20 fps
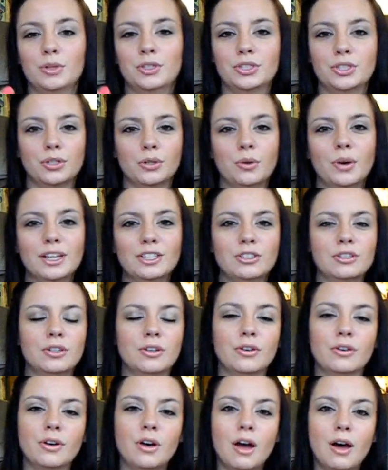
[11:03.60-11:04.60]
put your
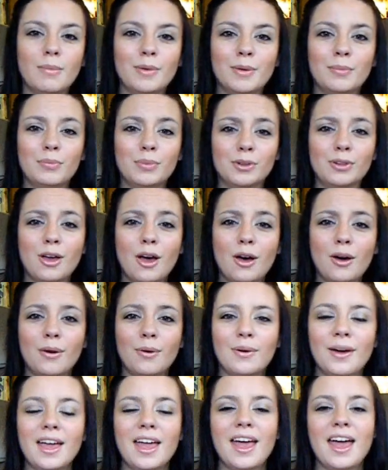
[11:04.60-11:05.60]
question or comment
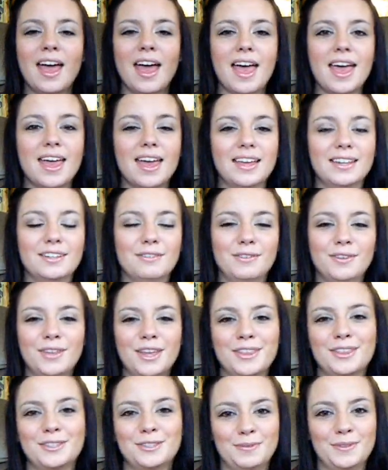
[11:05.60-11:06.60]
below. And if
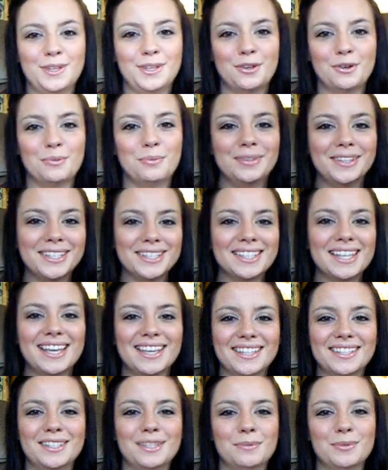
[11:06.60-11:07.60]
you like this video, please
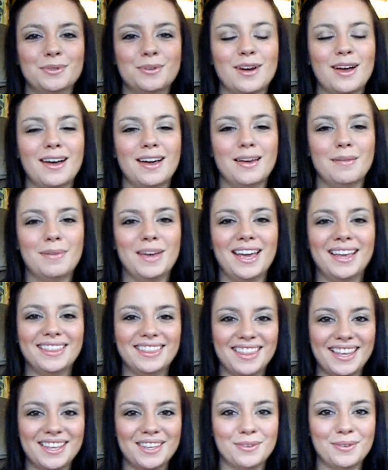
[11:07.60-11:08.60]
like and subscribe.
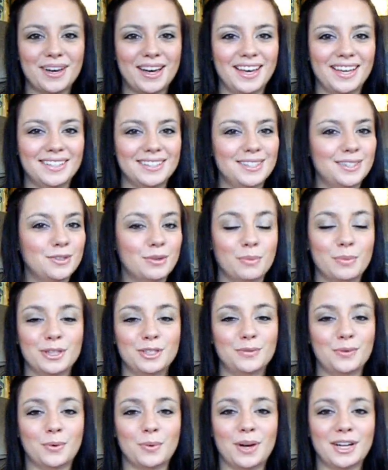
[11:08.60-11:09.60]
And thank you guys so
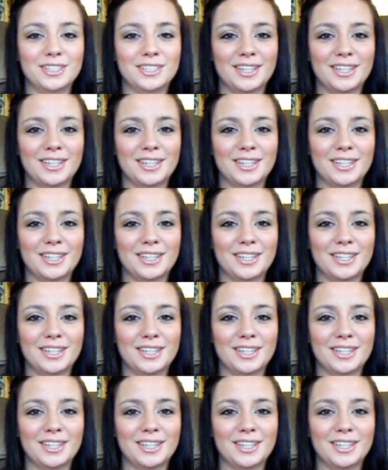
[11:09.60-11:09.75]
much for